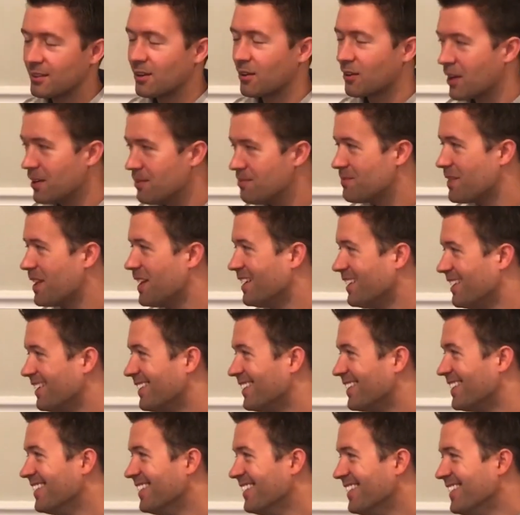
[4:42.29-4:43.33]
Okay,
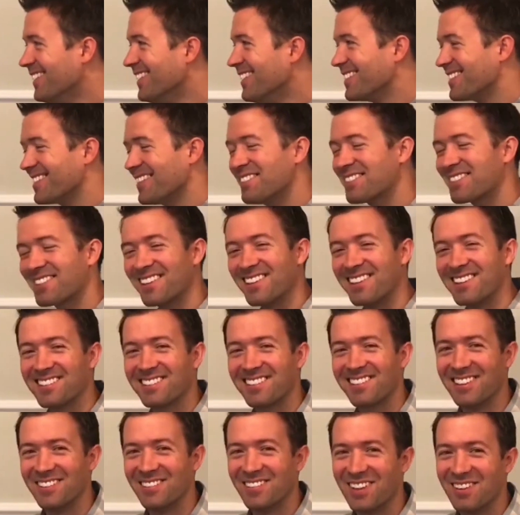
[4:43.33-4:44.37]
sounds kind of
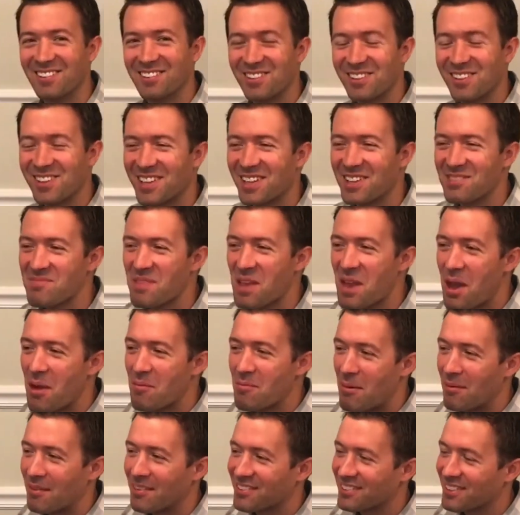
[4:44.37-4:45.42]
silly when I'm doing it
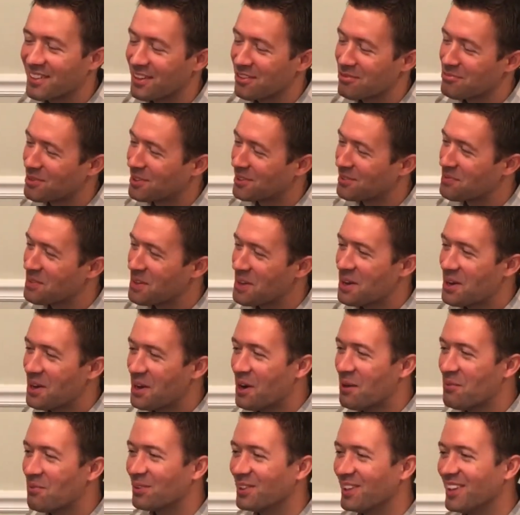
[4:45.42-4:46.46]
for myself, but
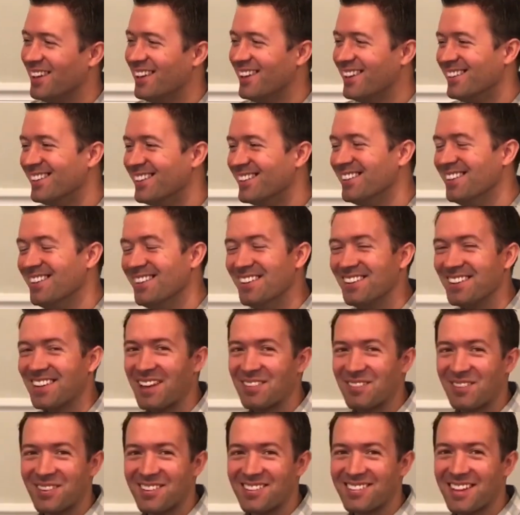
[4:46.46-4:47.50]
hopefully
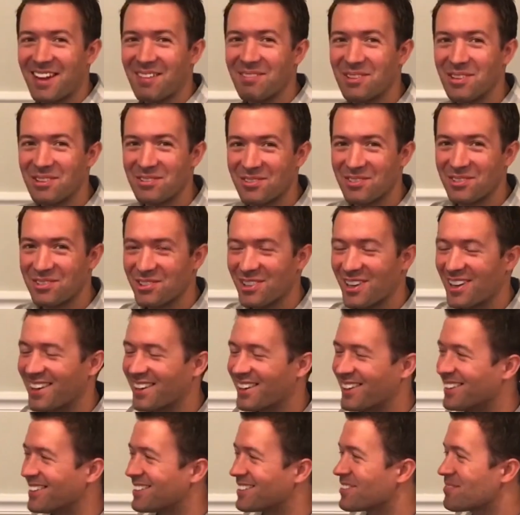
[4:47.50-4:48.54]
that won't stop you from
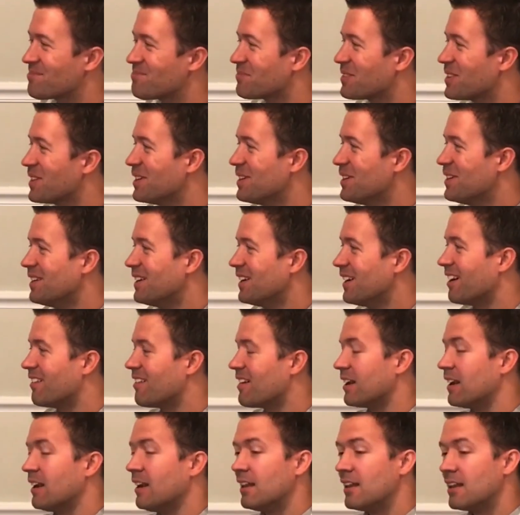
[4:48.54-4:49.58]
trying it.
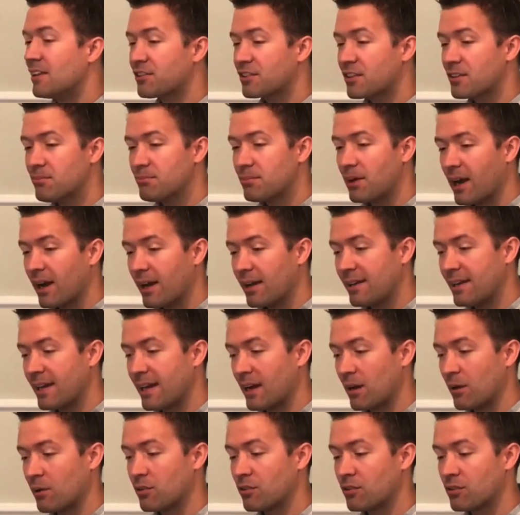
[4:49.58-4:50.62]
Alright, let's combine
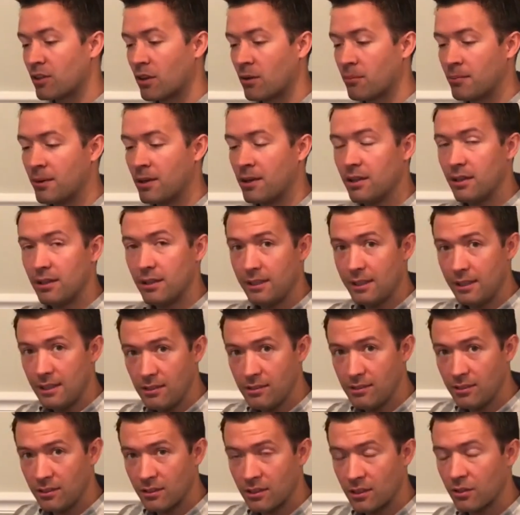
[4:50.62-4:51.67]
now some
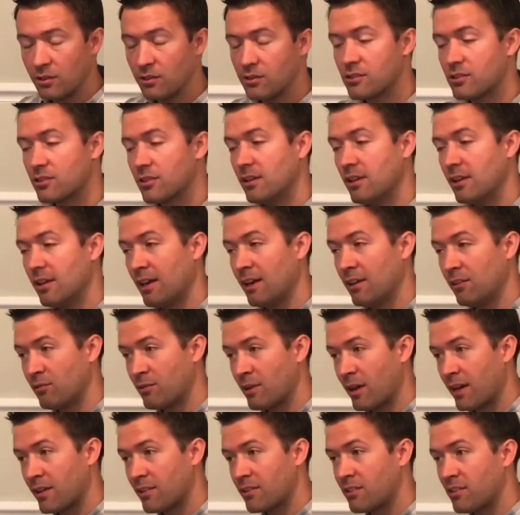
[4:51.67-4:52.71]
easy notes and
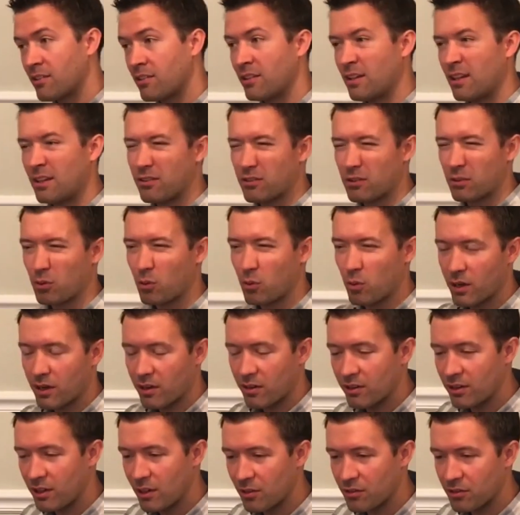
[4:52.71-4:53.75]
rests, and then some
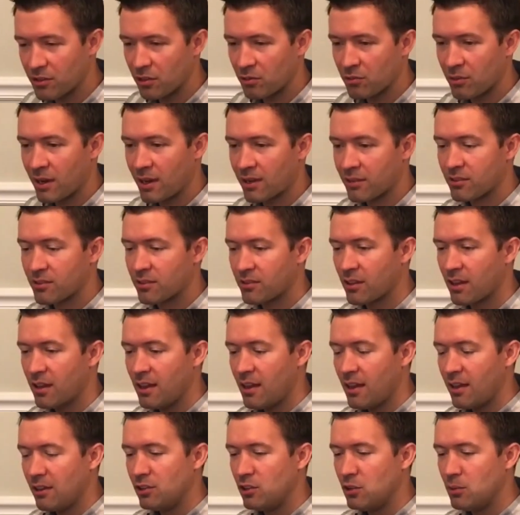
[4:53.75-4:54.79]
quicker notes and rests.
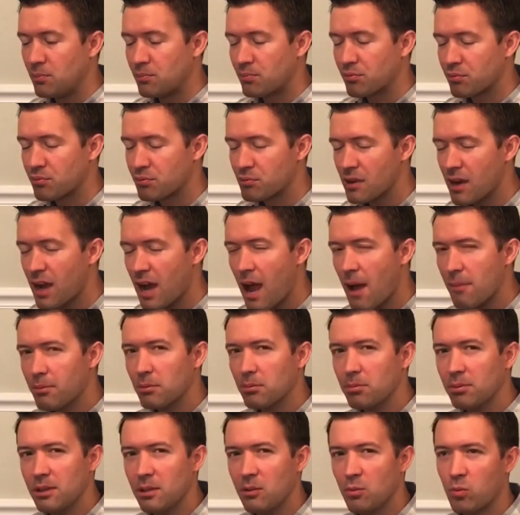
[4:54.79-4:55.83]
You
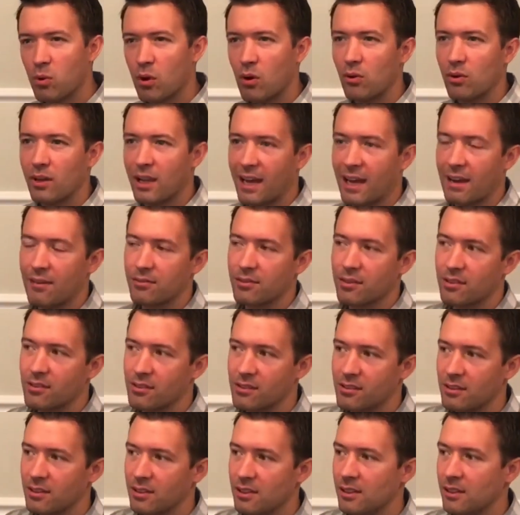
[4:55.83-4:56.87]
probably won't have to
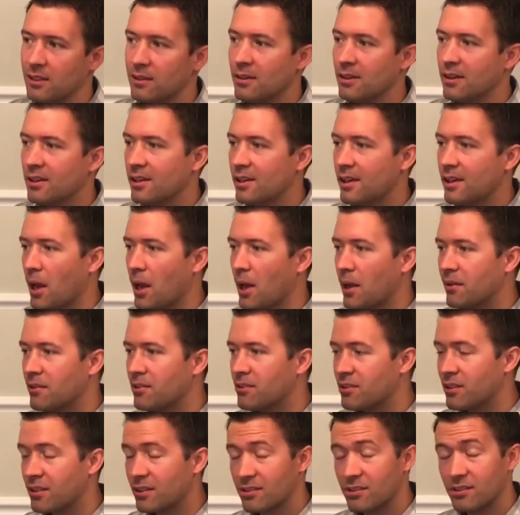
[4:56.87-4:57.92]
see
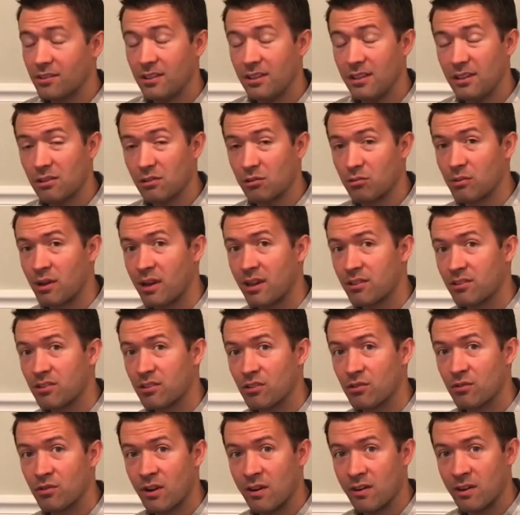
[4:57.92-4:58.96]
16th rests
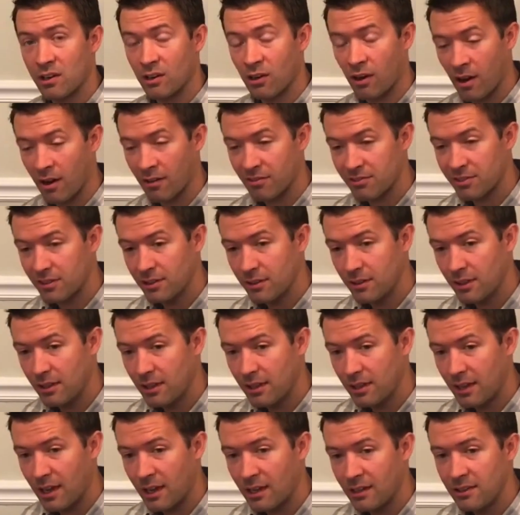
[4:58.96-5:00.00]
very often
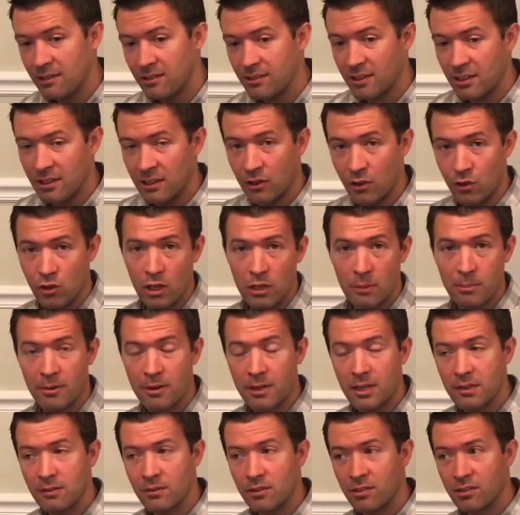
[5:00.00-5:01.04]
at least in the early
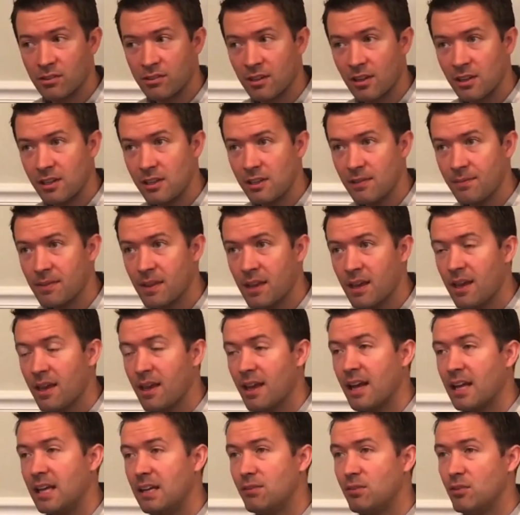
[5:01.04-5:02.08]
part of your study.
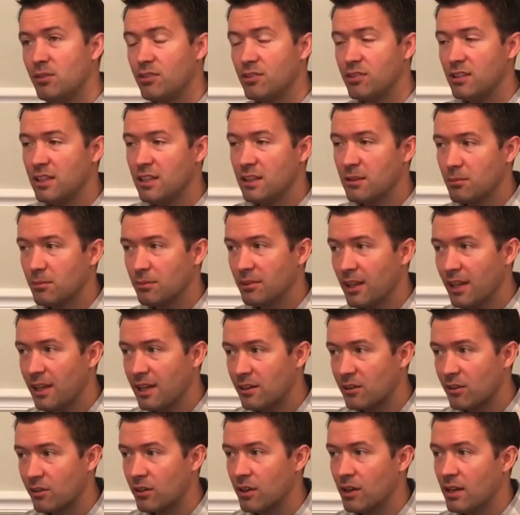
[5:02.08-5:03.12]
And if you see them
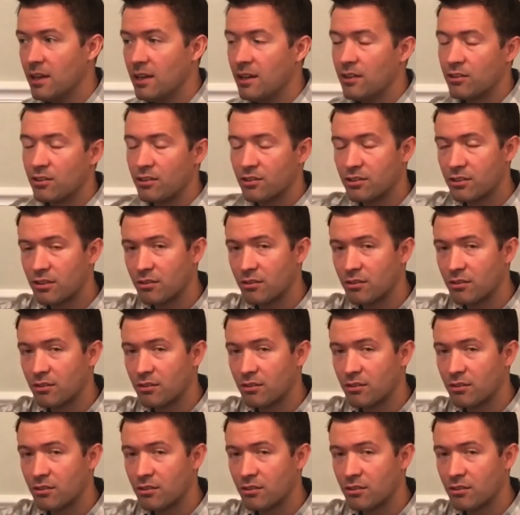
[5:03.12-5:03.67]
later, just